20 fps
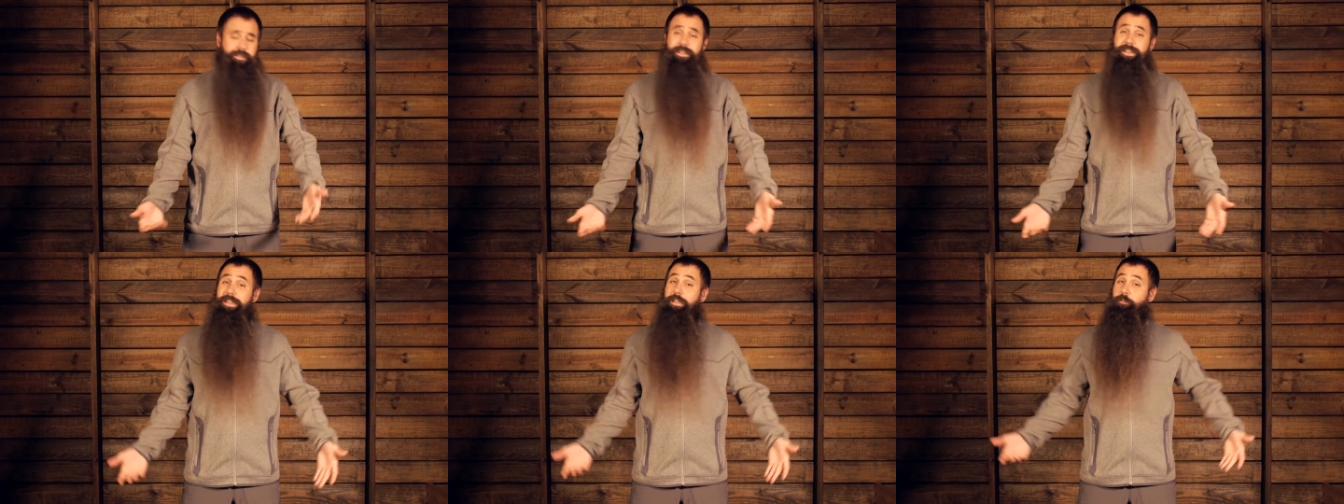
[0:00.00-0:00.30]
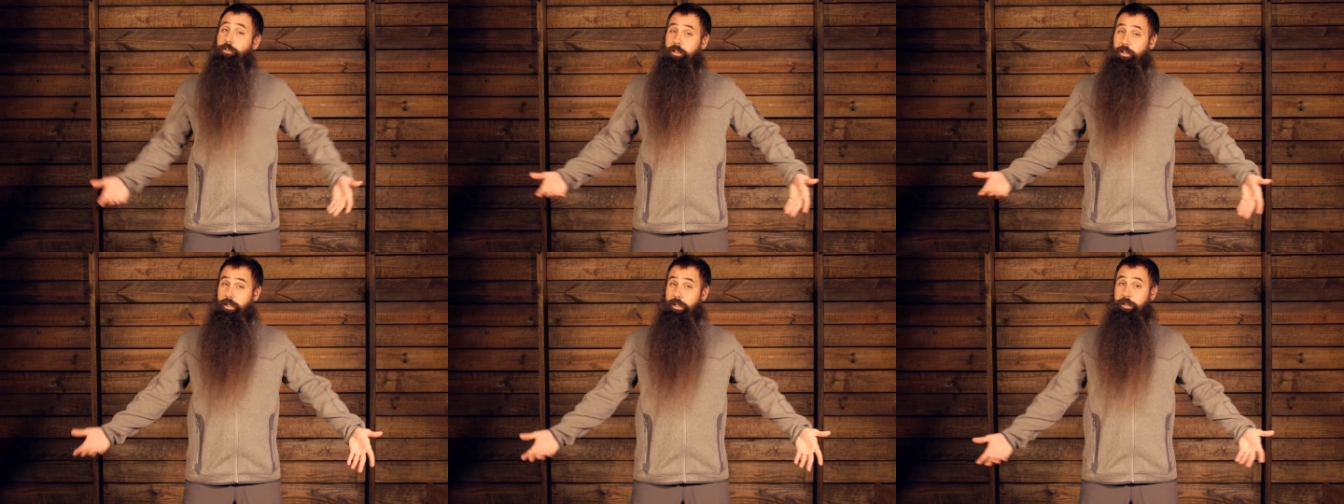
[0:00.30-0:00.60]
It
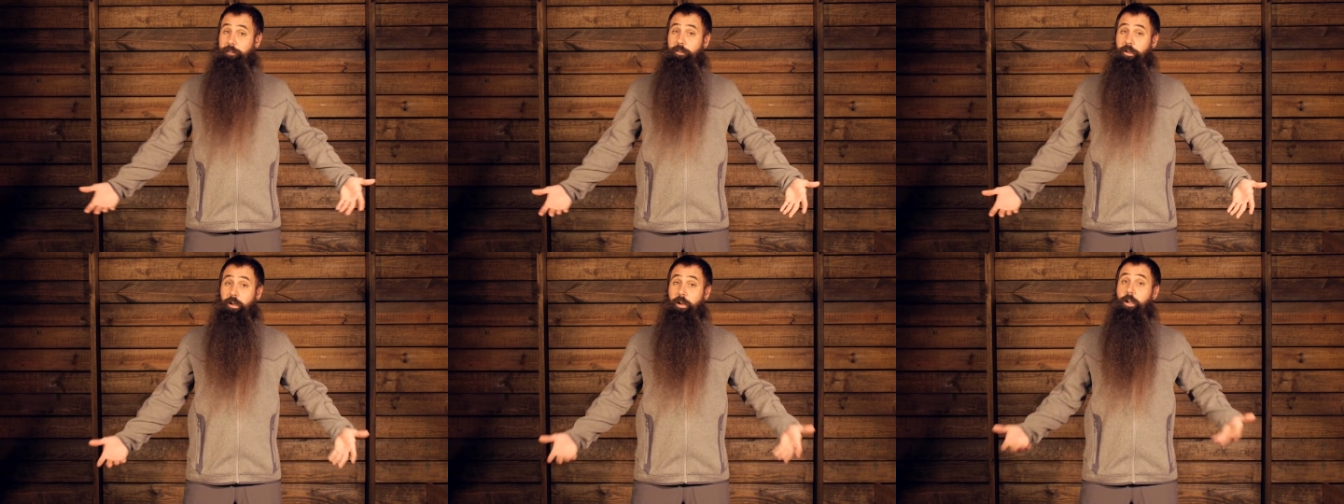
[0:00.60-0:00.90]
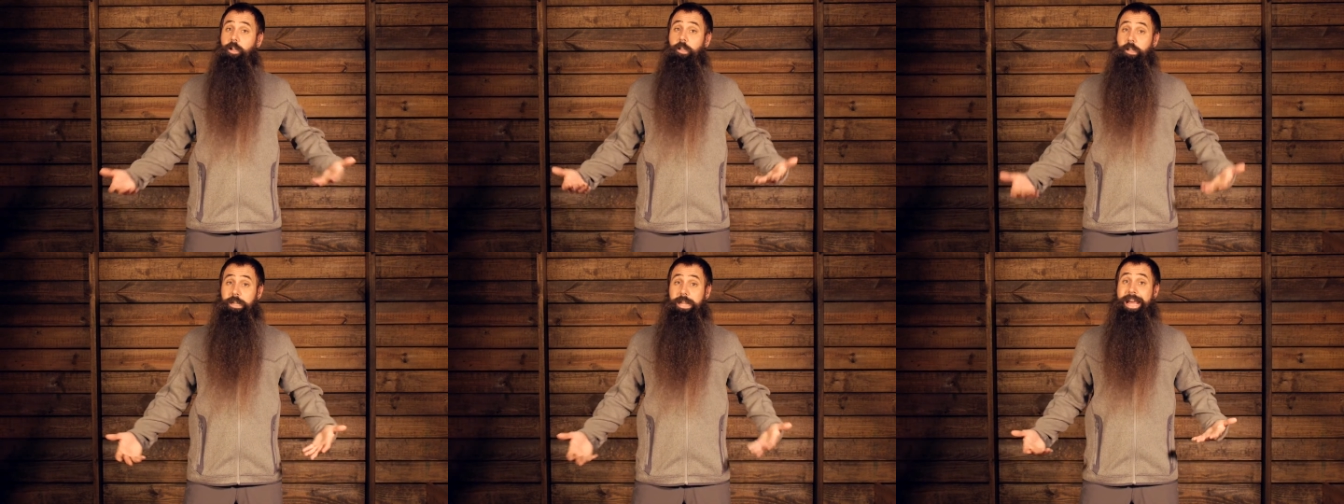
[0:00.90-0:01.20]
gives it kind of a
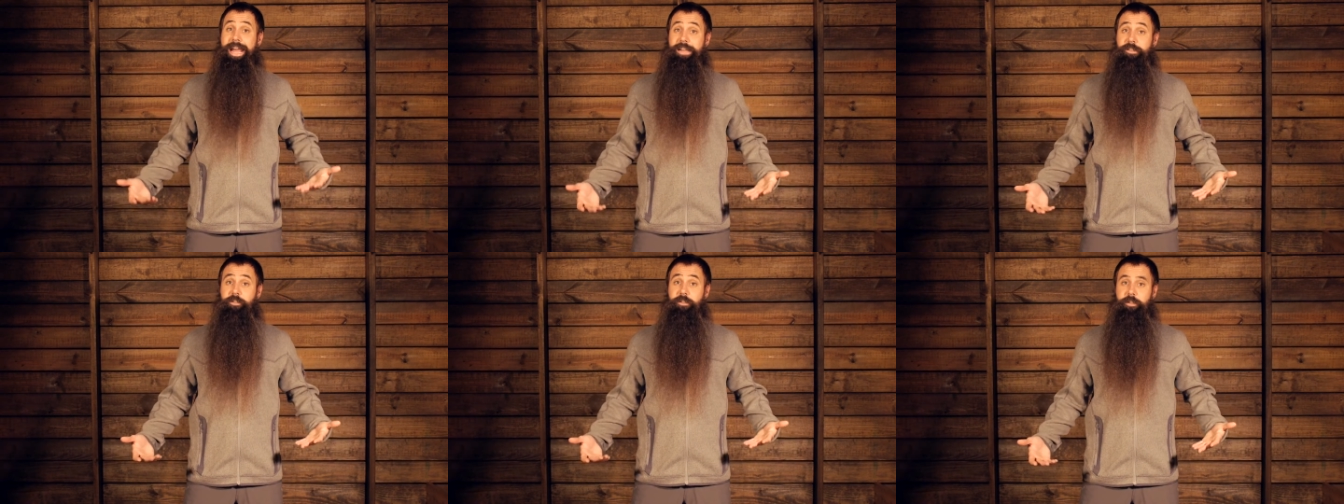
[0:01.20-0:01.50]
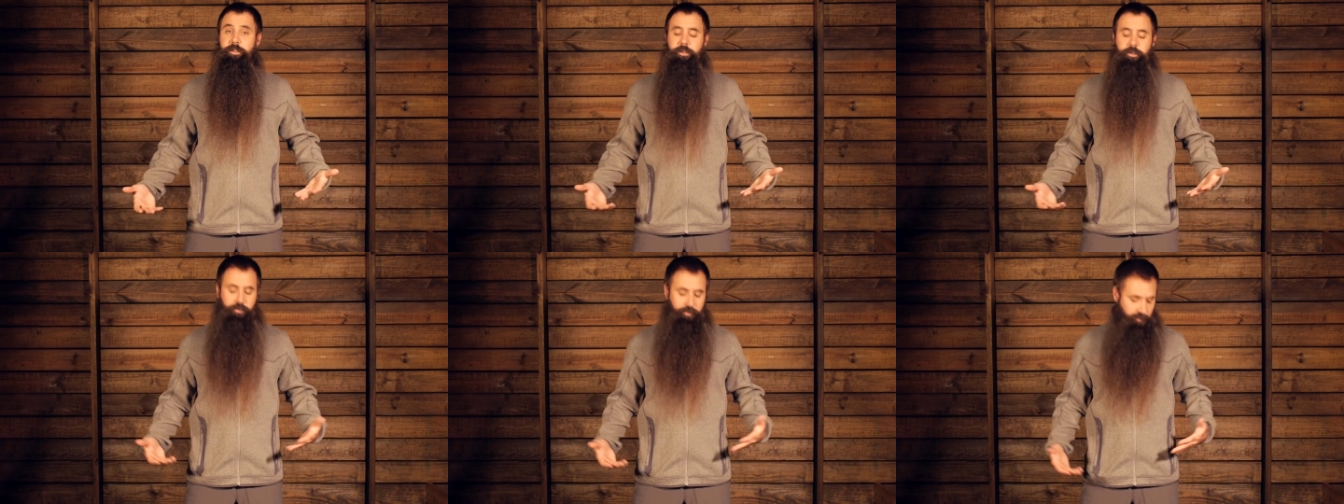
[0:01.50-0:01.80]

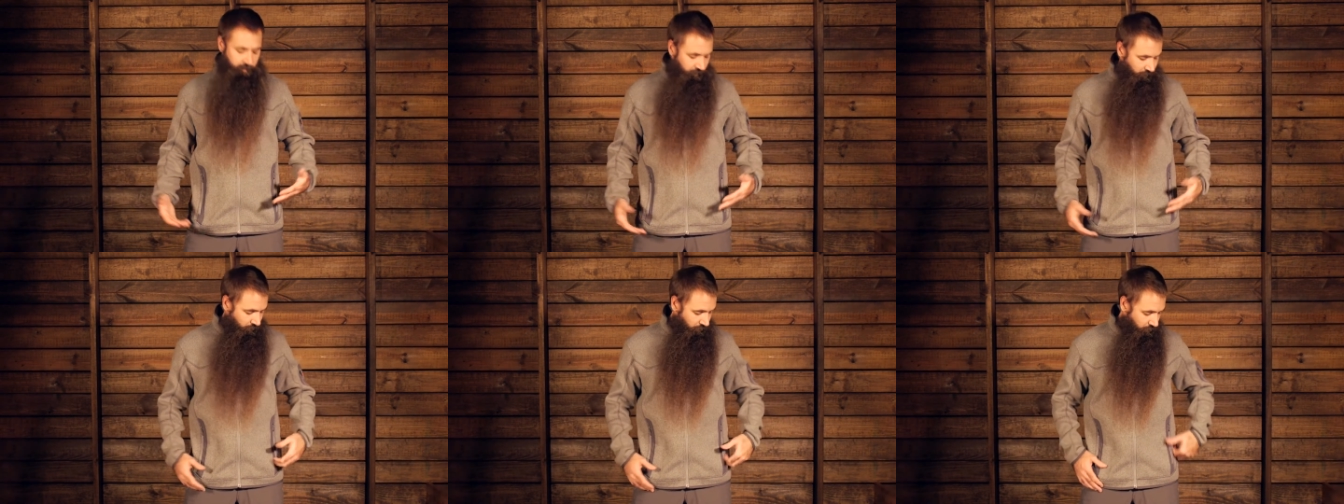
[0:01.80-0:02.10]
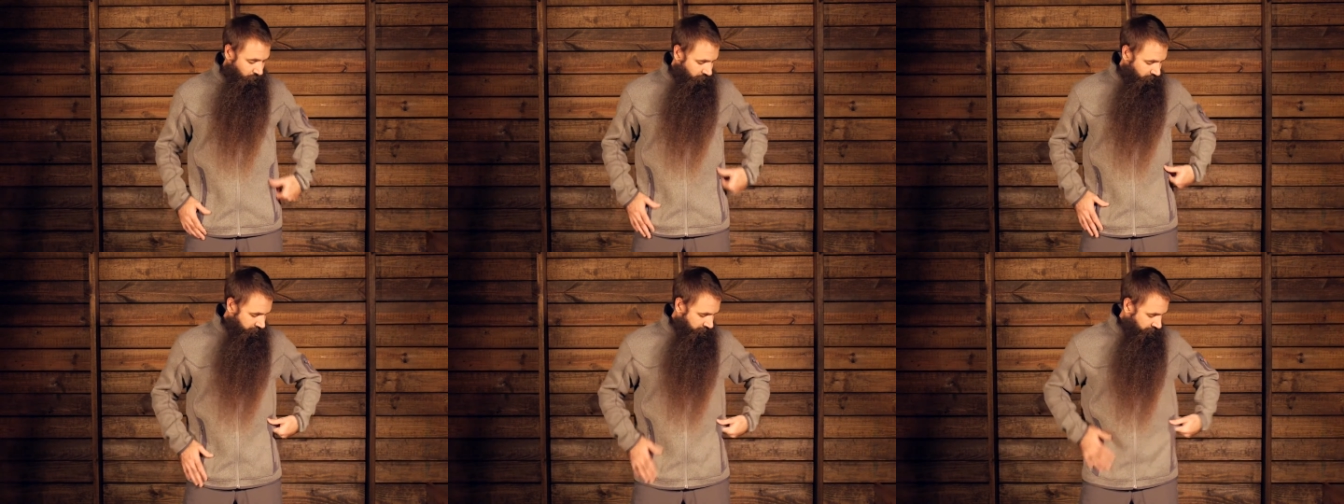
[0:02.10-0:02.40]
classic
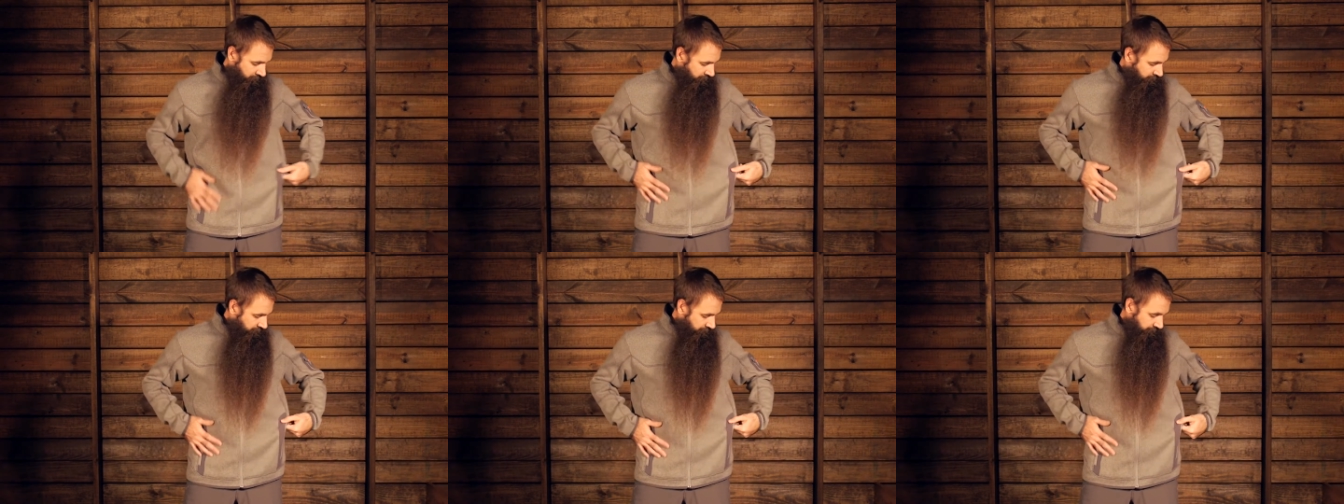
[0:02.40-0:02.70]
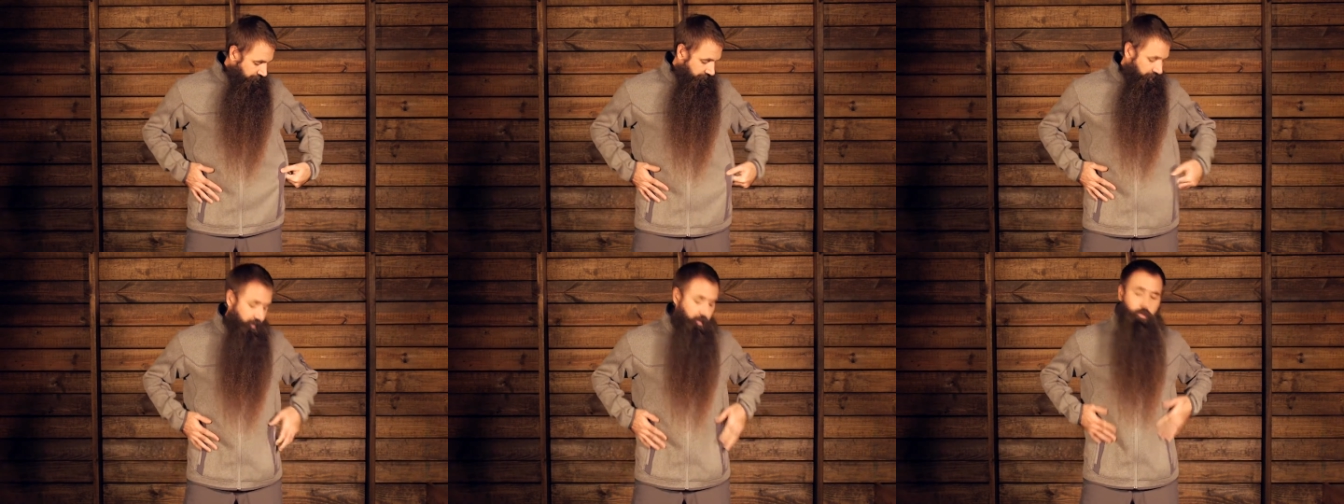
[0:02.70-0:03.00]
look,
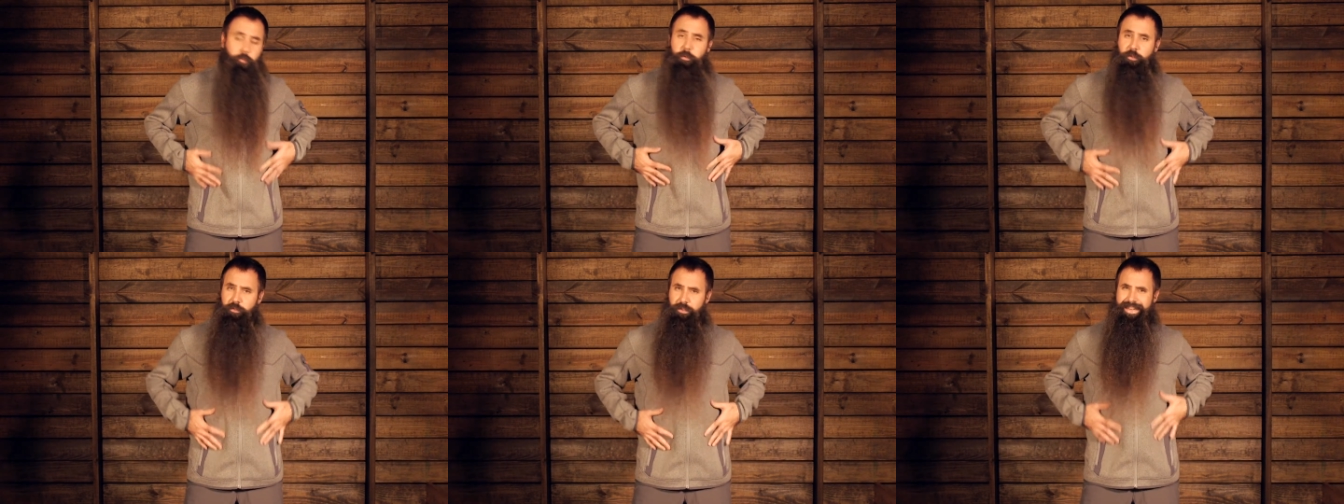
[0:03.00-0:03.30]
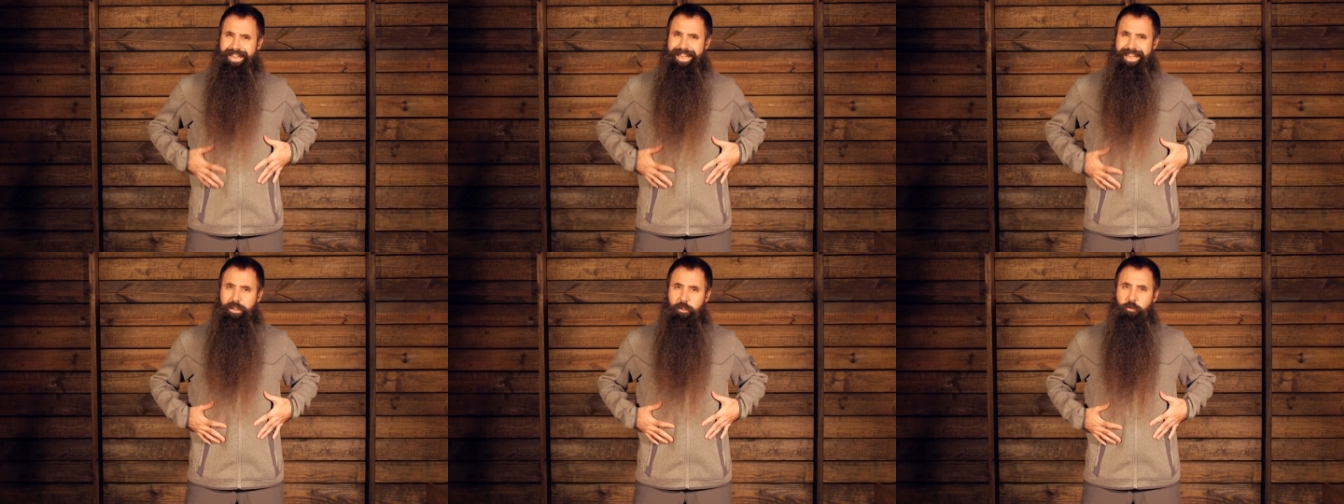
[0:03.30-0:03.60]
almost a
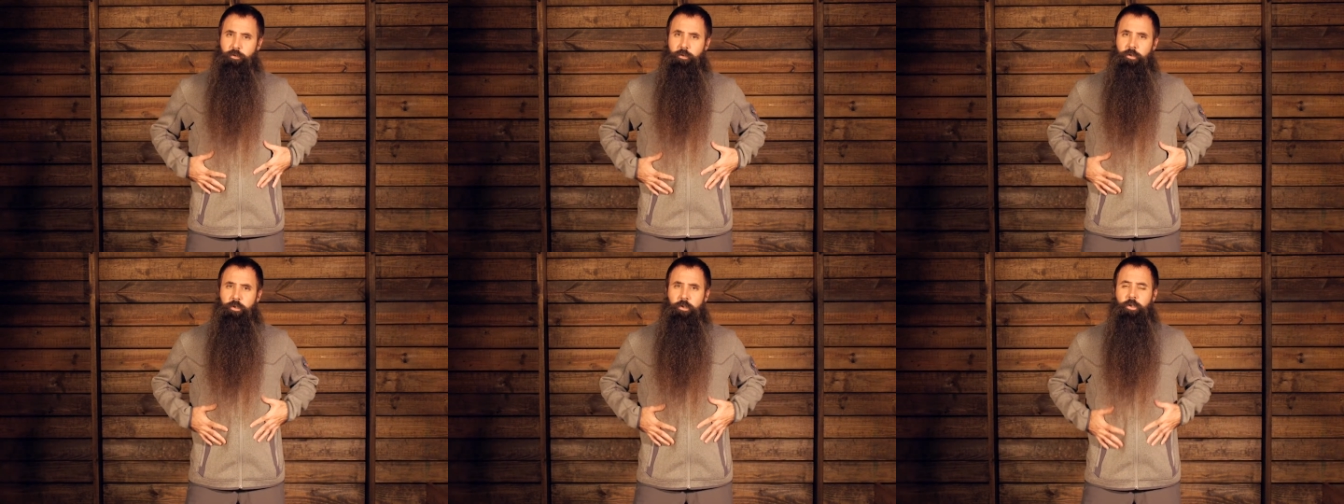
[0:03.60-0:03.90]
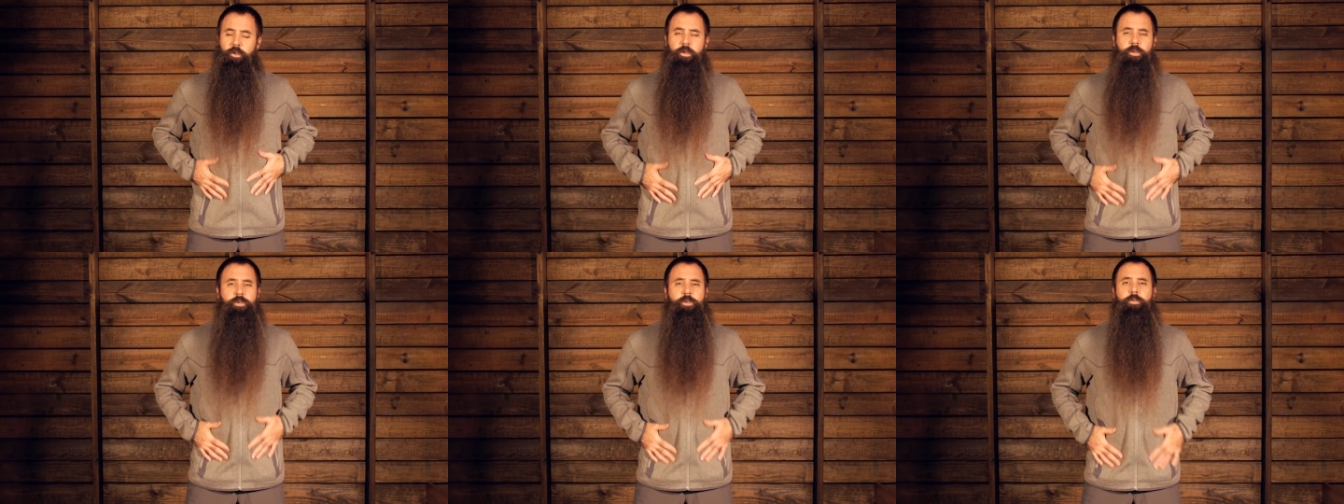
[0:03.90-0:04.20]
heathered
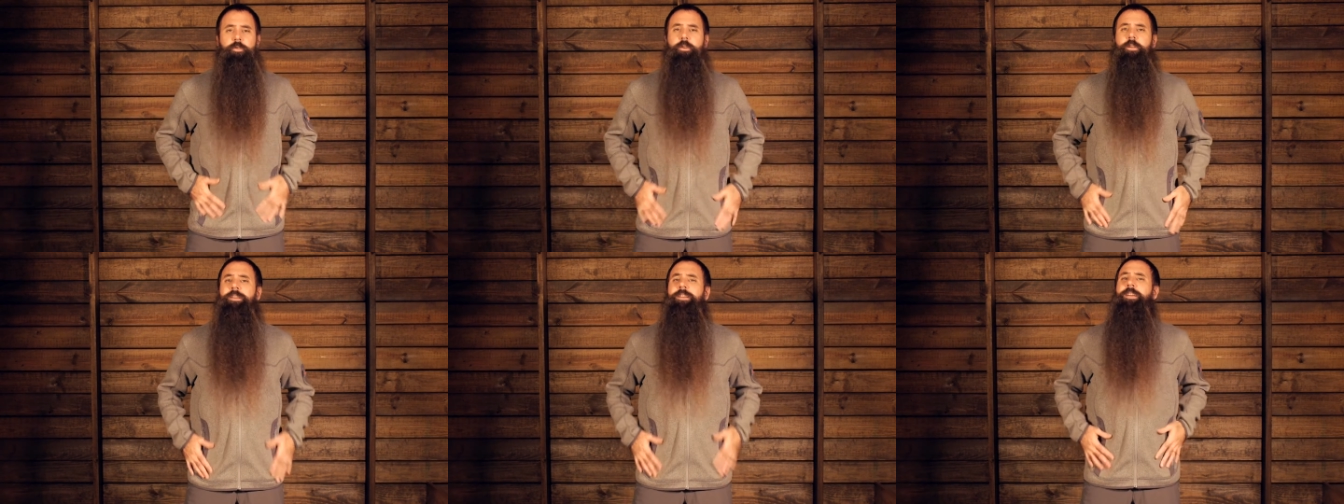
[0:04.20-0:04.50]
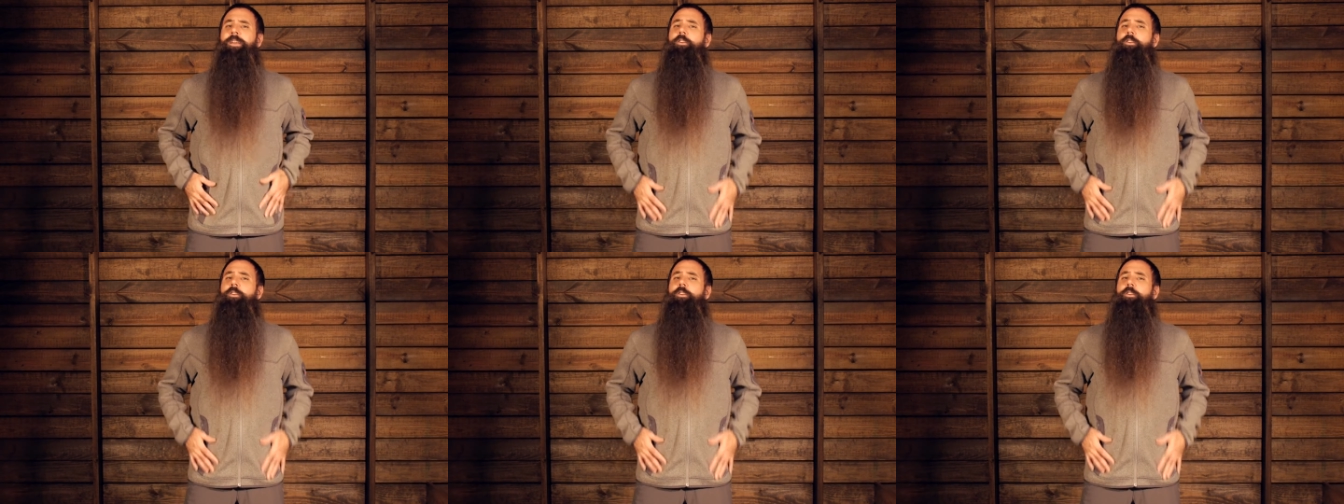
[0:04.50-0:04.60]
look to it.